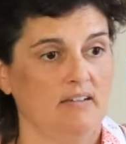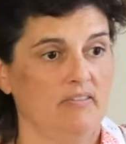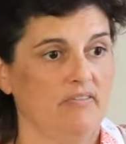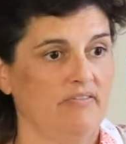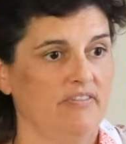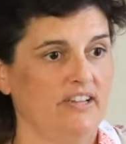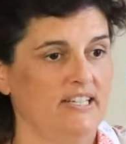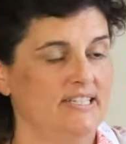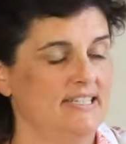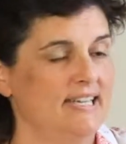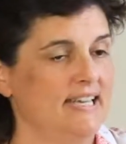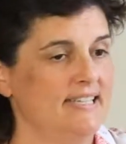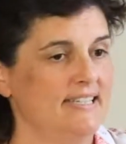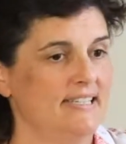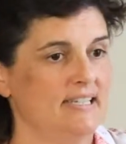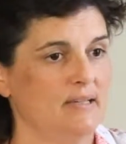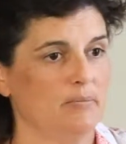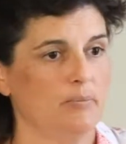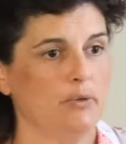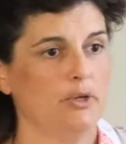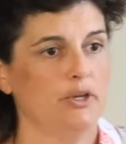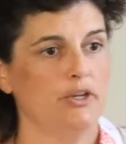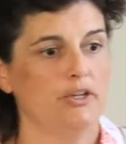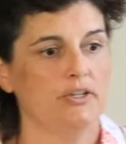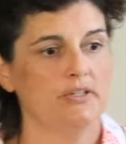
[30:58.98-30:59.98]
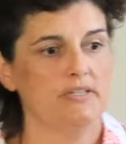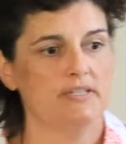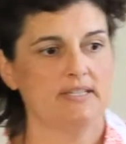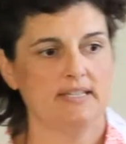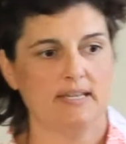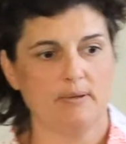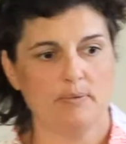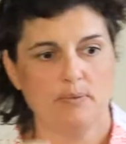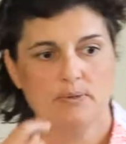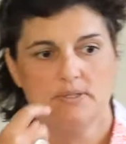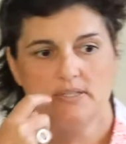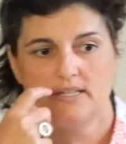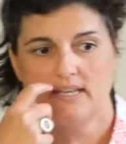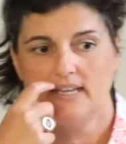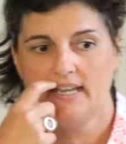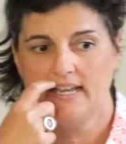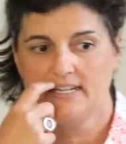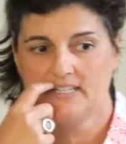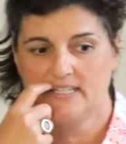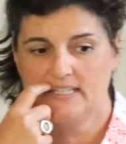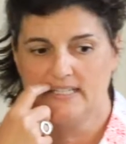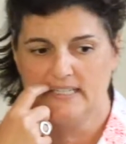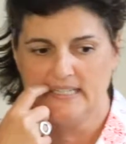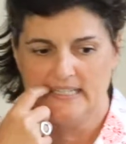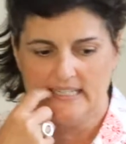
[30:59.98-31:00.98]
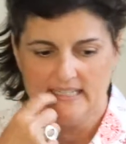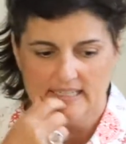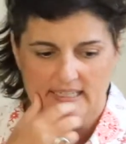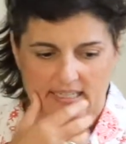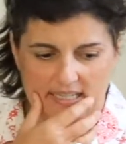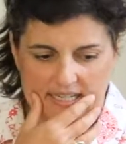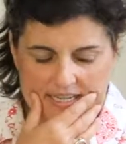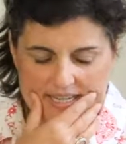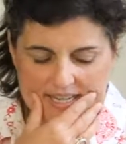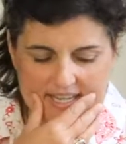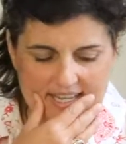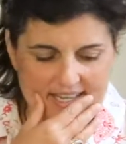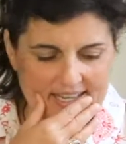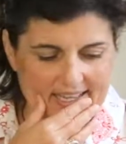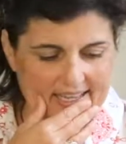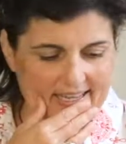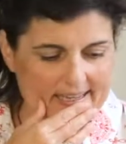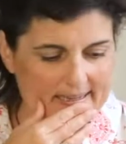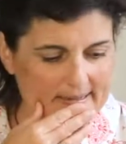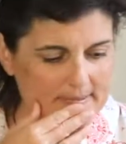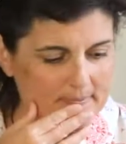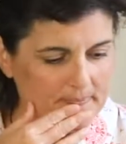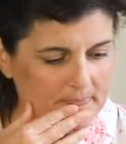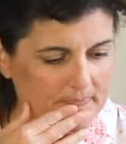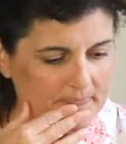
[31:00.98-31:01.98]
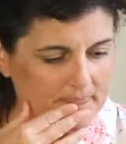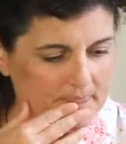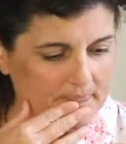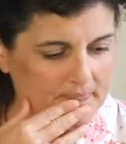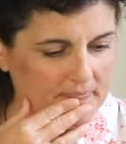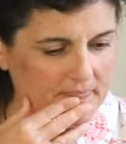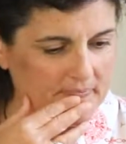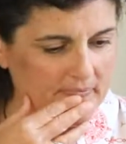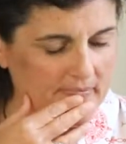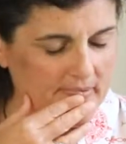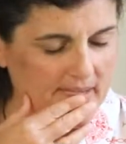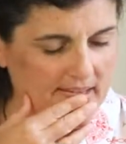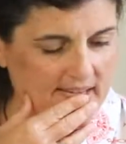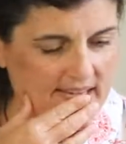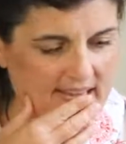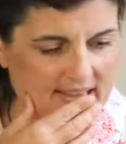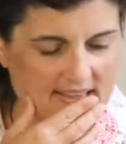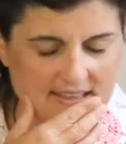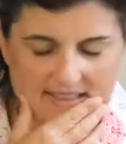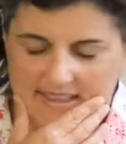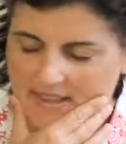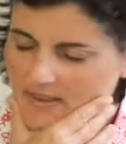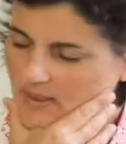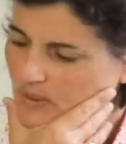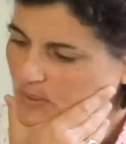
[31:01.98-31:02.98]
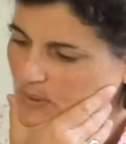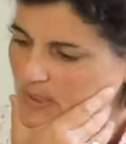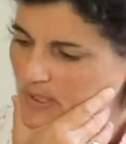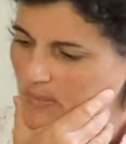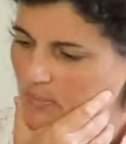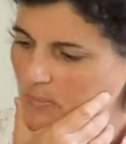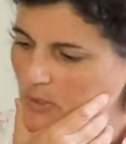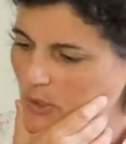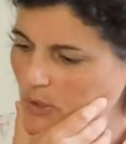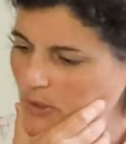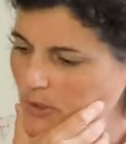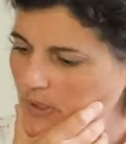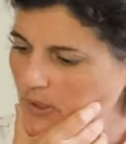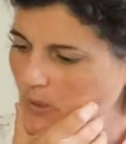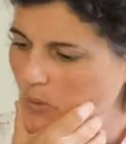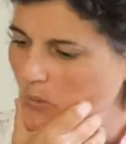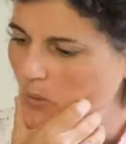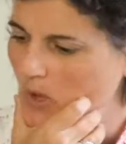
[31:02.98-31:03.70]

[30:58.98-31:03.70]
fantastic murders. There was actually, I think there was a Muriel